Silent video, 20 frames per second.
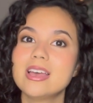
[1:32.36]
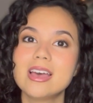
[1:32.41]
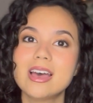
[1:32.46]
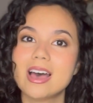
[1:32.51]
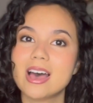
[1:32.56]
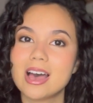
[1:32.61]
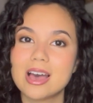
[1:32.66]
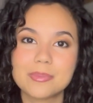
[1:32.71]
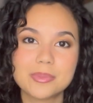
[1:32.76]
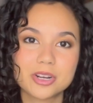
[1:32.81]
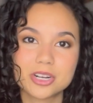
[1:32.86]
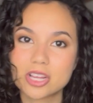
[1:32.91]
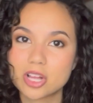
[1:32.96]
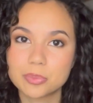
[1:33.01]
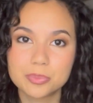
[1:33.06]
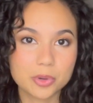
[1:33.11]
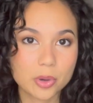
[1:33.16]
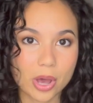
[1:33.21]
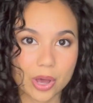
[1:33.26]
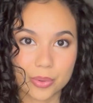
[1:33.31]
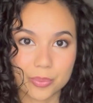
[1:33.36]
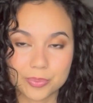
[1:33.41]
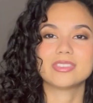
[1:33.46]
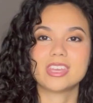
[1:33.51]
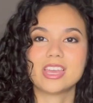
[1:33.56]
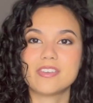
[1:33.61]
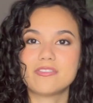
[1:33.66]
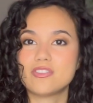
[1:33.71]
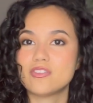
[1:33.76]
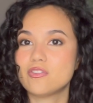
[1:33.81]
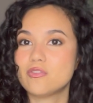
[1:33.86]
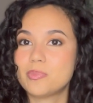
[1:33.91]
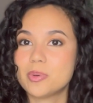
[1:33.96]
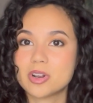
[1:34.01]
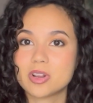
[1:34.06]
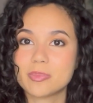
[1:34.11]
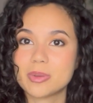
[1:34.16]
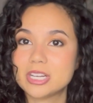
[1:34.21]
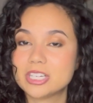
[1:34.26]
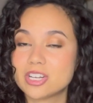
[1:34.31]
I'm here to help you out. If you've been
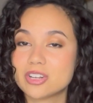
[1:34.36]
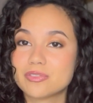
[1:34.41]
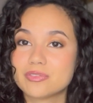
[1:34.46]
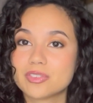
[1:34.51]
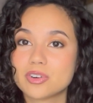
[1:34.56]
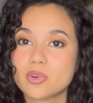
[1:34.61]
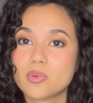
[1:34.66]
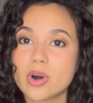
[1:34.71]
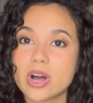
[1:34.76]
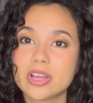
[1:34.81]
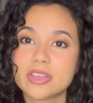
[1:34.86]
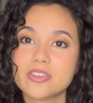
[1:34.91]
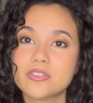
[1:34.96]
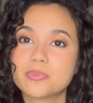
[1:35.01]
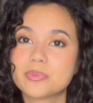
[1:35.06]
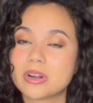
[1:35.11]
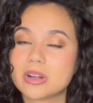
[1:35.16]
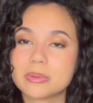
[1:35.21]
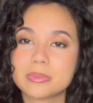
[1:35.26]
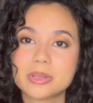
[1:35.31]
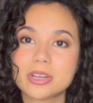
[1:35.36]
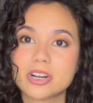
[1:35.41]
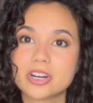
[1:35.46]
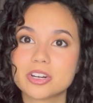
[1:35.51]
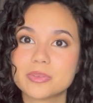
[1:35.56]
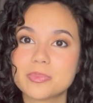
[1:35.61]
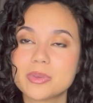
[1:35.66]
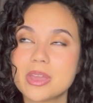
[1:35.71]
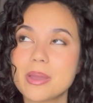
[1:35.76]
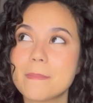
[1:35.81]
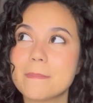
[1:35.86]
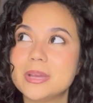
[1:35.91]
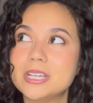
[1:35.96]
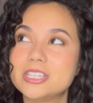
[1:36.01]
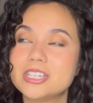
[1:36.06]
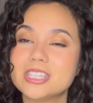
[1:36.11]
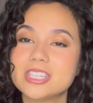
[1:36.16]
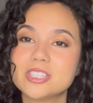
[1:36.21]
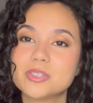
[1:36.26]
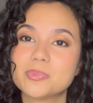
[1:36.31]
on my channel for a while, you've probably heard me
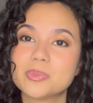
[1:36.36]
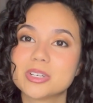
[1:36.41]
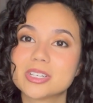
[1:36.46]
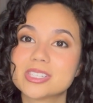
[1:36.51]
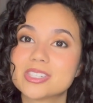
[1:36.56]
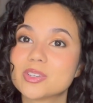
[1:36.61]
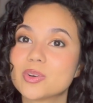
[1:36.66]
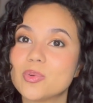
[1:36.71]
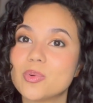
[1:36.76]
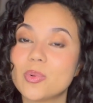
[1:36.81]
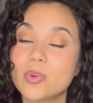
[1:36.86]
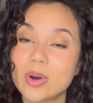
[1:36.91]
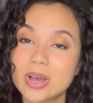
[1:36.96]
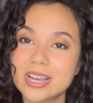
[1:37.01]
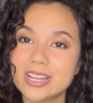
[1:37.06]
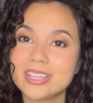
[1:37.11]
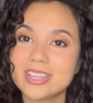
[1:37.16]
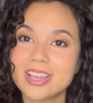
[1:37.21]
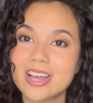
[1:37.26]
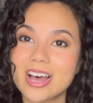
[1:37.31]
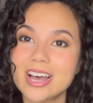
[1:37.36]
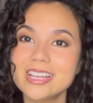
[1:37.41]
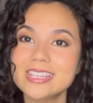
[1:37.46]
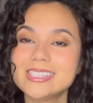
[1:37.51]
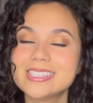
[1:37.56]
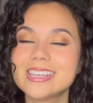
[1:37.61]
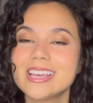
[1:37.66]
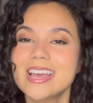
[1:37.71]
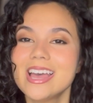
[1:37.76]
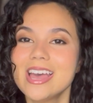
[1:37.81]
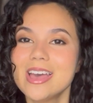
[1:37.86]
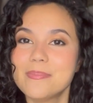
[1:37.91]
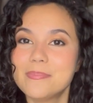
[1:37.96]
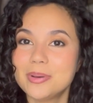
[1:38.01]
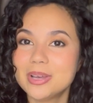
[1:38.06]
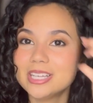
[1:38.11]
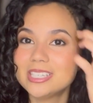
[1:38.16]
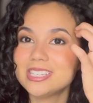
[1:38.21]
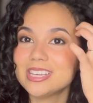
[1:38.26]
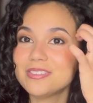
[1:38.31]
mention these books quite a lot,
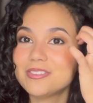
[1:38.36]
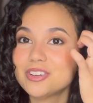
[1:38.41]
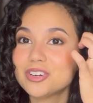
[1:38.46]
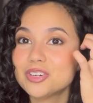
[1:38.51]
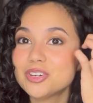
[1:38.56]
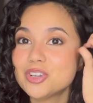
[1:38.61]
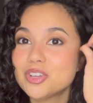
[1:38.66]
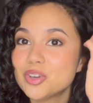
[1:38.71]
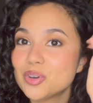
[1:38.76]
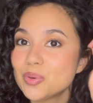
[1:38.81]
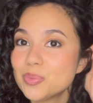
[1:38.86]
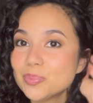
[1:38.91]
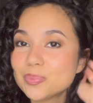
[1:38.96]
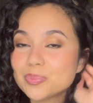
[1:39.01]
but if you're new,